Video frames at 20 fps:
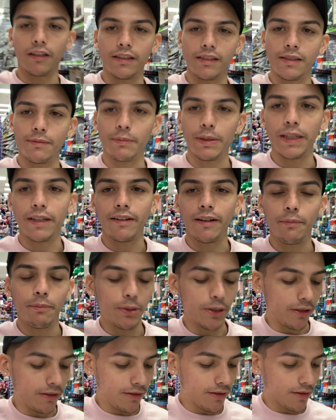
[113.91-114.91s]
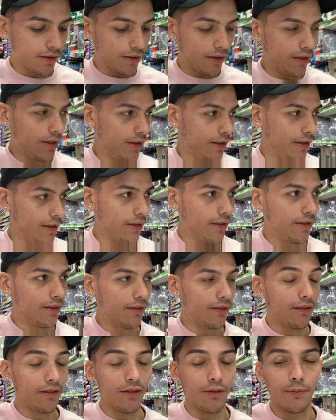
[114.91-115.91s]
Guys, I'm here at Party City,
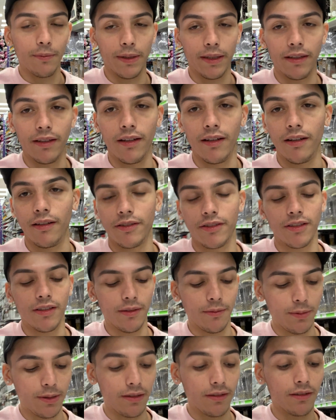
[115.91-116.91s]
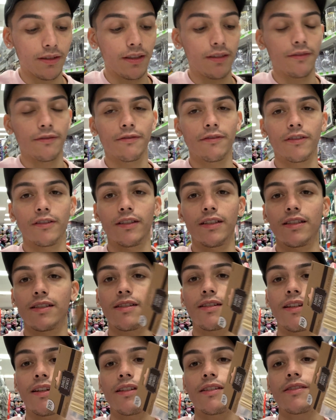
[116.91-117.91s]
and oh my gosh, I've been looking for these
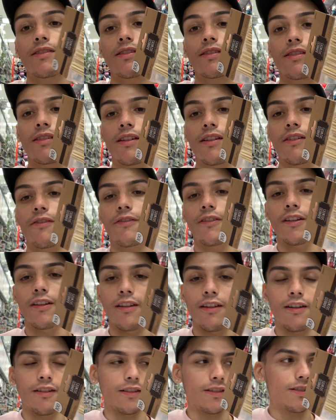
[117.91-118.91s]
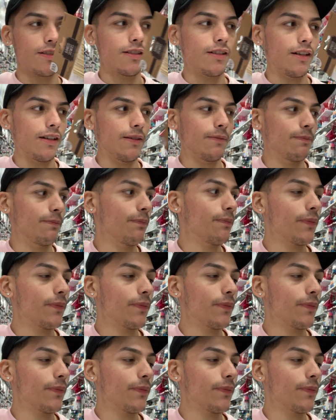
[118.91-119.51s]
sticks for the longest time.